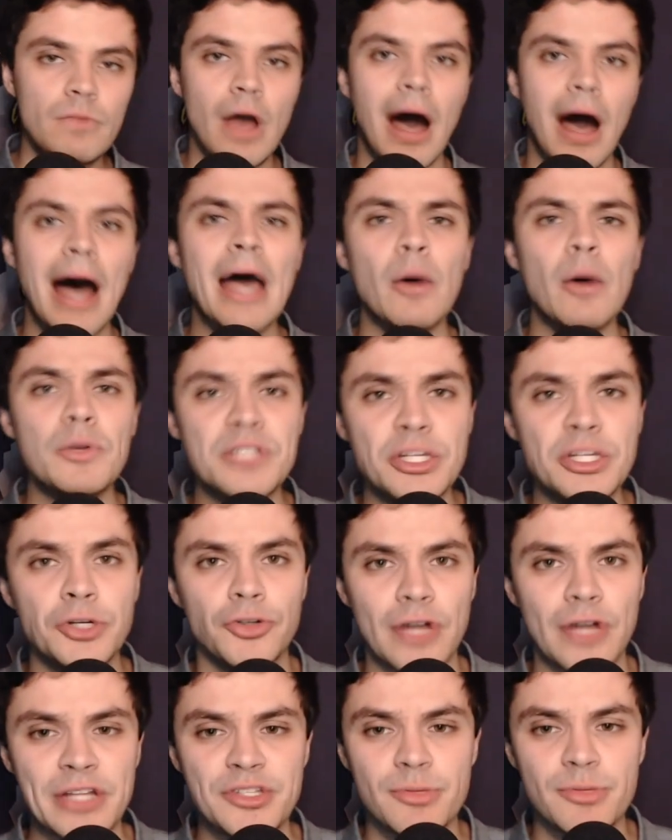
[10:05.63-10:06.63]
Iowa did
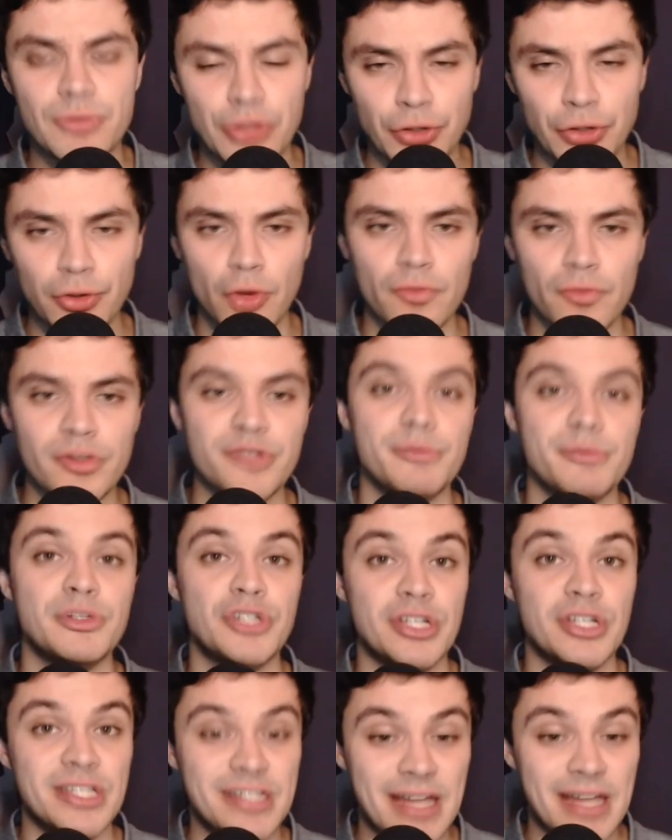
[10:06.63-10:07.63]
create some turnovers.
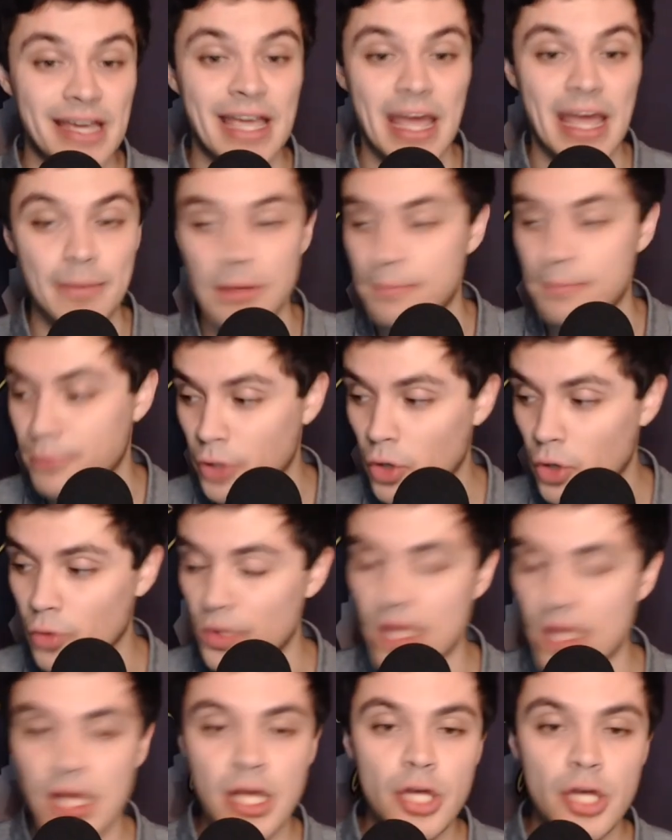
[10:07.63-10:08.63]
Michigan State can be prone